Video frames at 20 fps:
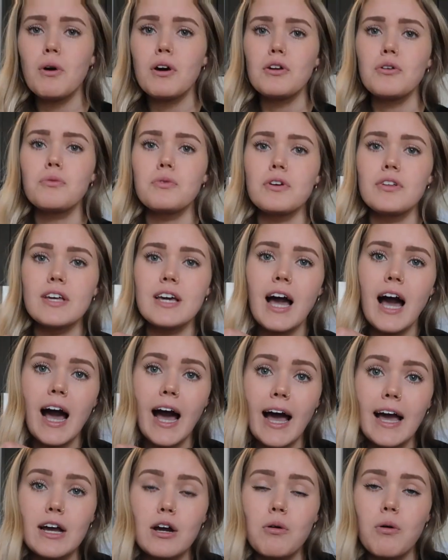You want a really
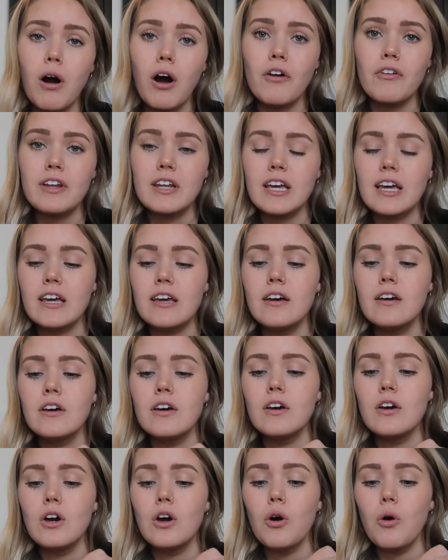high quality
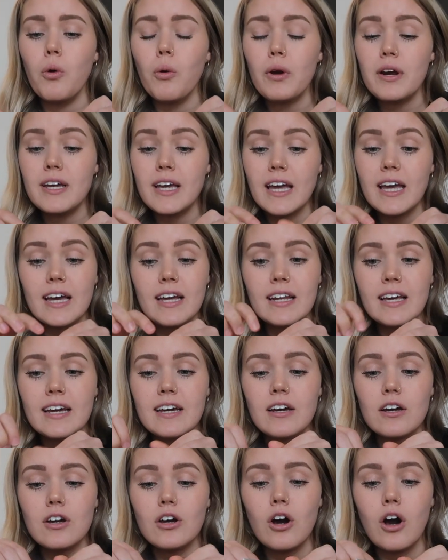
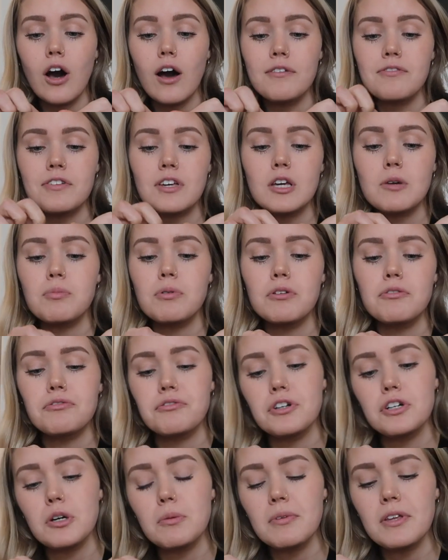organic coffee,
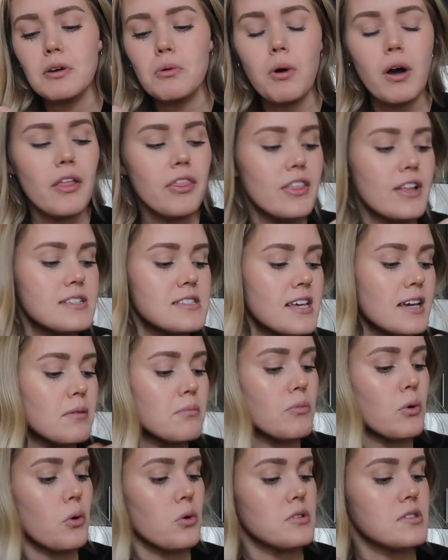preferably one that's like
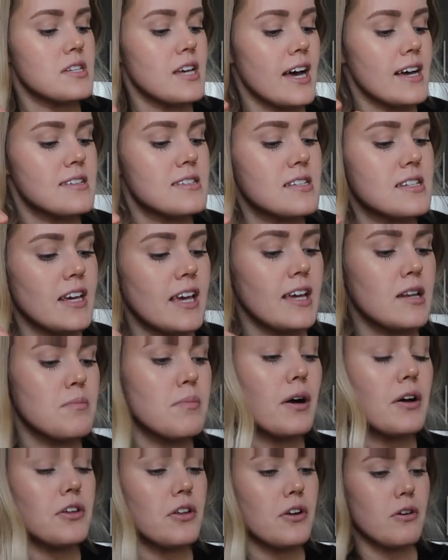mold tested,
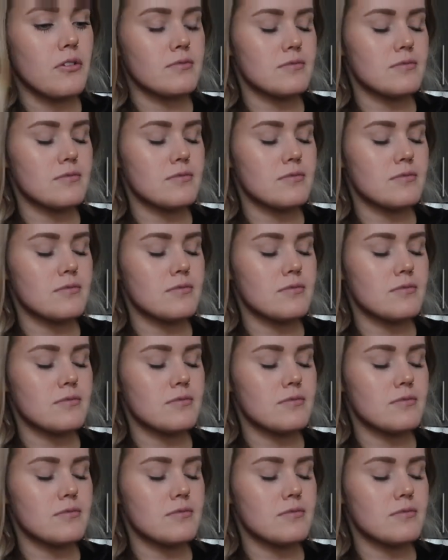but you